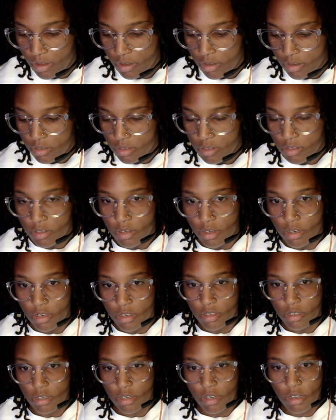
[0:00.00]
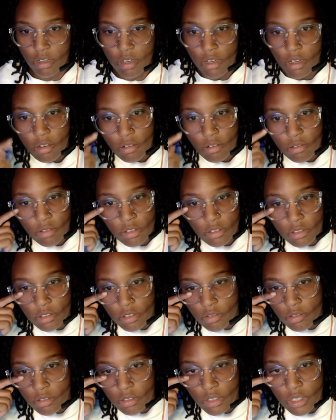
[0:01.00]
Let's try this again. We'll do
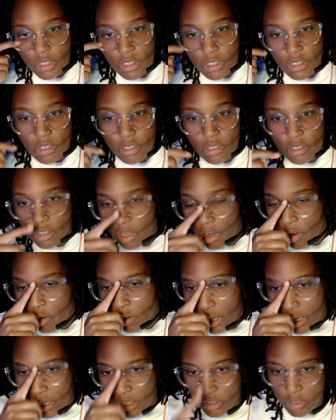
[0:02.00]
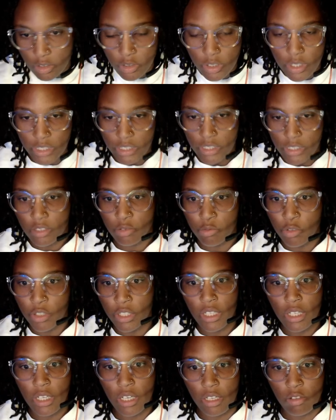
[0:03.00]
this. Okay, so it's
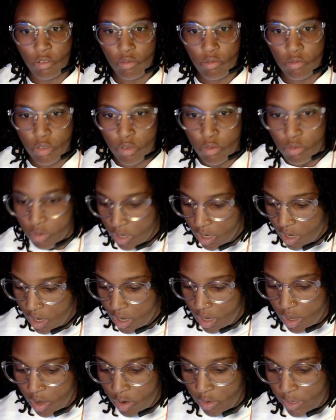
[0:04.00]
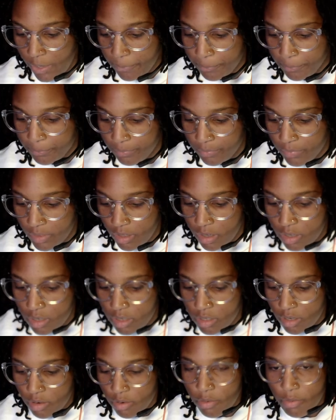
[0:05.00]
really in root. Okay,
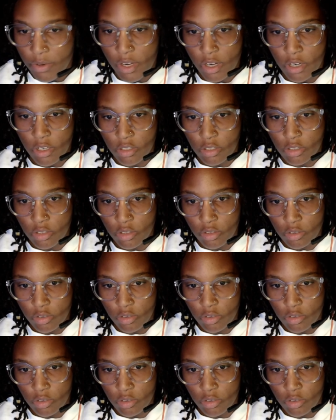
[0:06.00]
so we're gonna do